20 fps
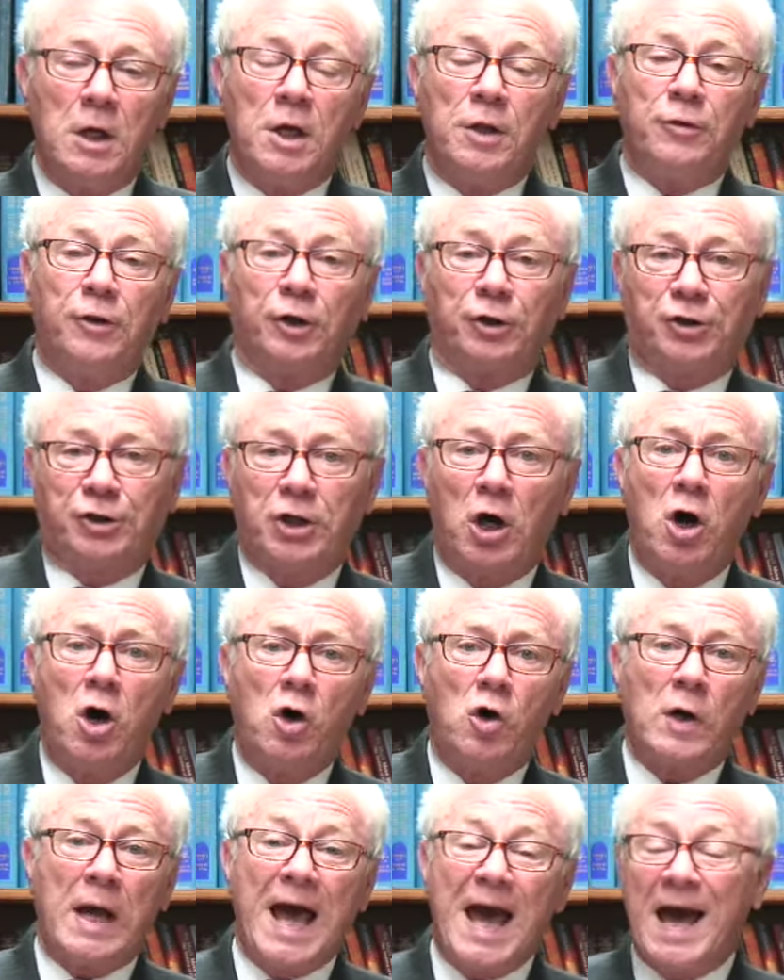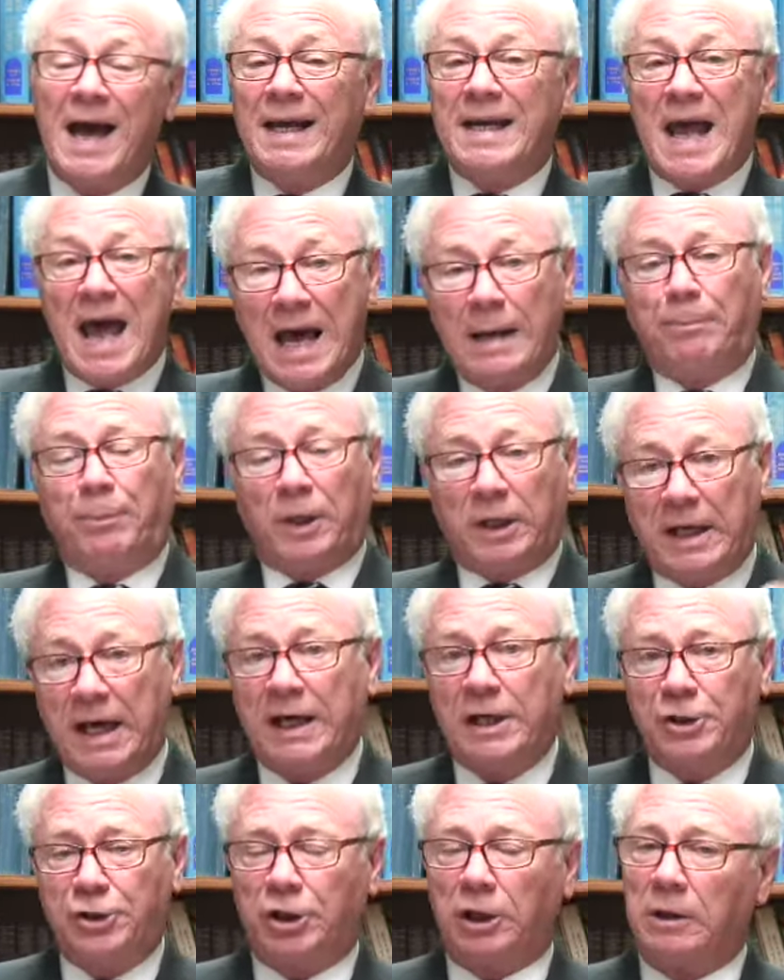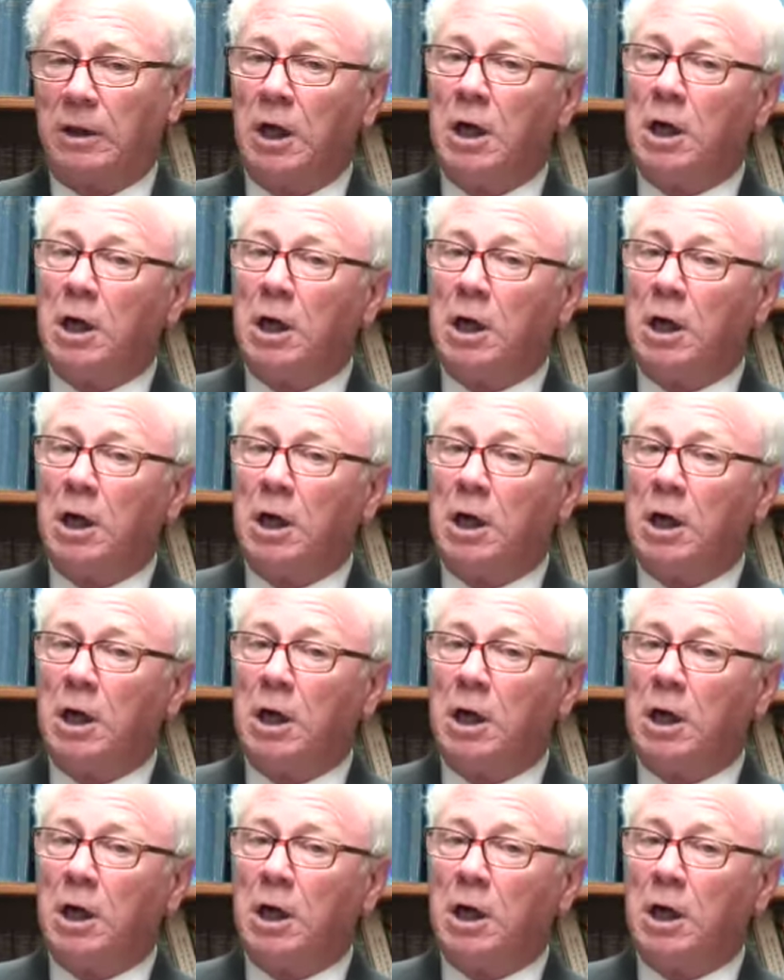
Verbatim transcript: the song had application,